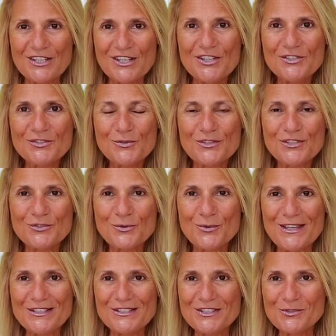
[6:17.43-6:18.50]
into the
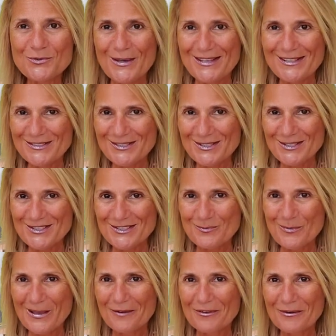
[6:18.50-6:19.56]
2020s
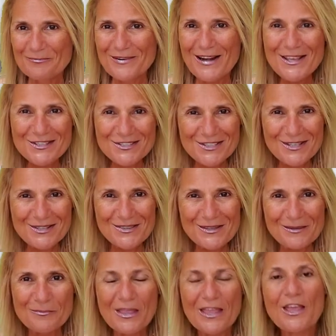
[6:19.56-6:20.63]
by replacing
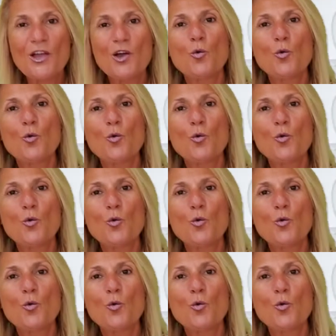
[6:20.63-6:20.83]
them